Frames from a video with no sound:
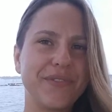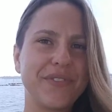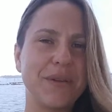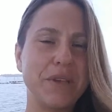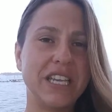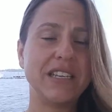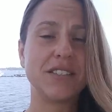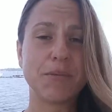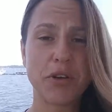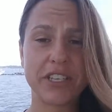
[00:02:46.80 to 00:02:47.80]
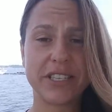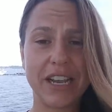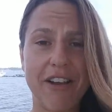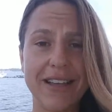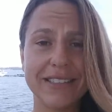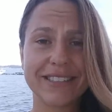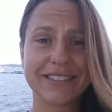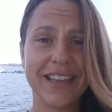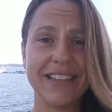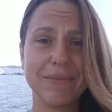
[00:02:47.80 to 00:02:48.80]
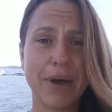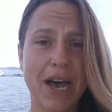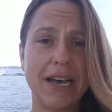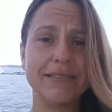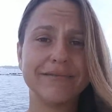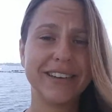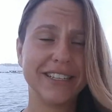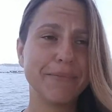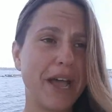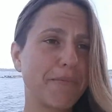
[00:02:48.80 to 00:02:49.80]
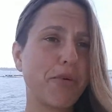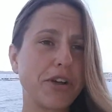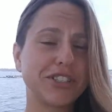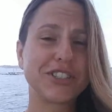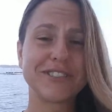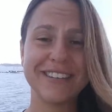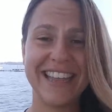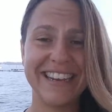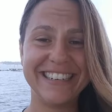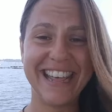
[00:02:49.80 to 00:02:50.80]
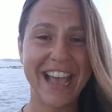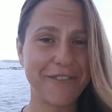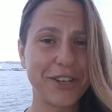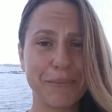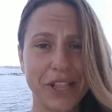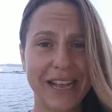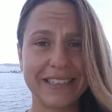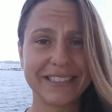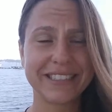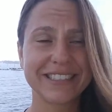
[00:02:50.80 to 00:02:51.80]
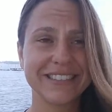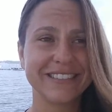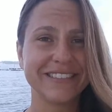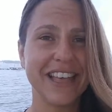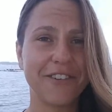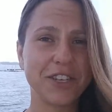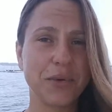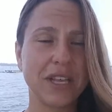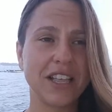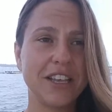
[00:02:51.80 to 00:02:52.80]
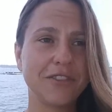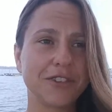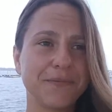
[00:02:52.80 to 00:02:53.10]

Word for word: and me smoking cigarettes and pot on the back porch and having a blast and laughing away life.